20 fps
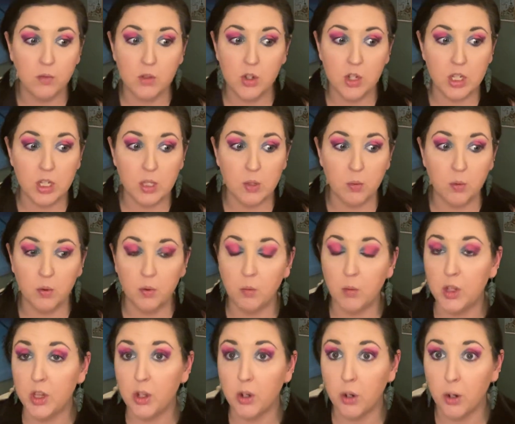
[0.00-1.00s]
just
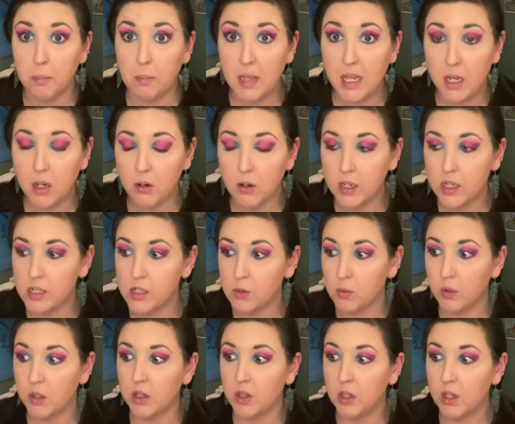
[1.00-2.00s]
with your appearance,
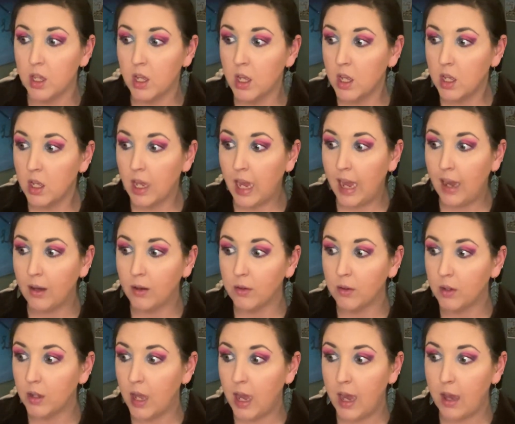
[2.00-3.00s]
with how,
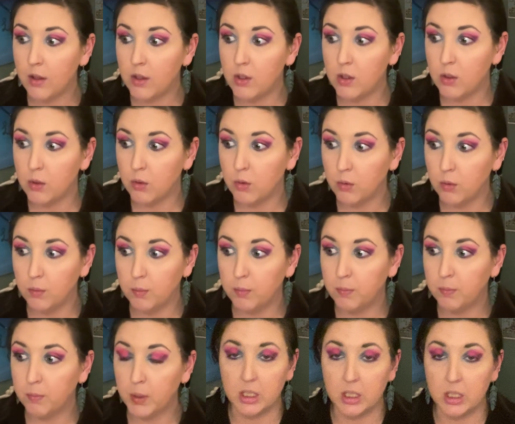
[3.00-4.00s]
how you
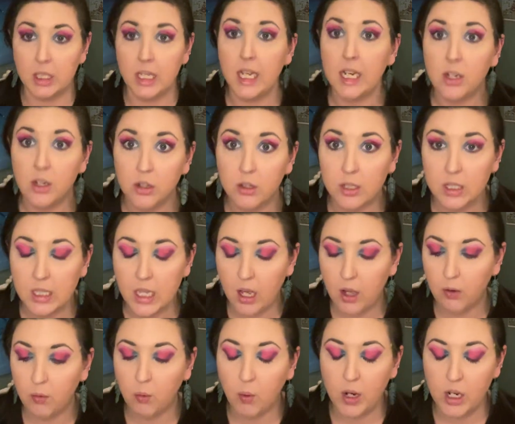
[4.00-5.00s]
present
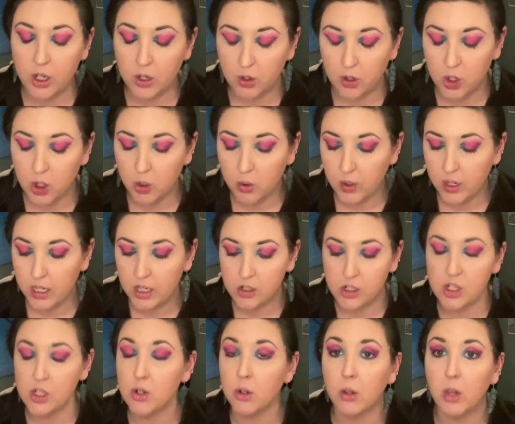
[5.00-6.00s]
yourself, what you're doing,
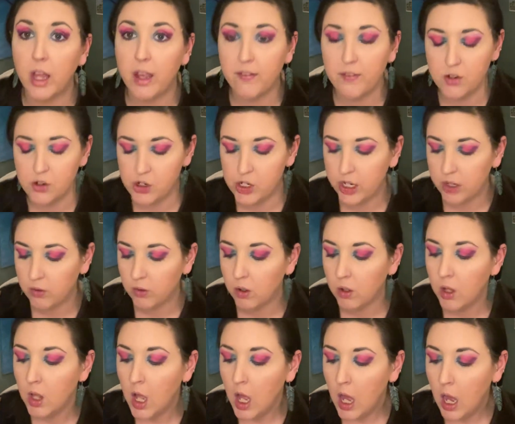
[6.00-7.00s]
just your life in general.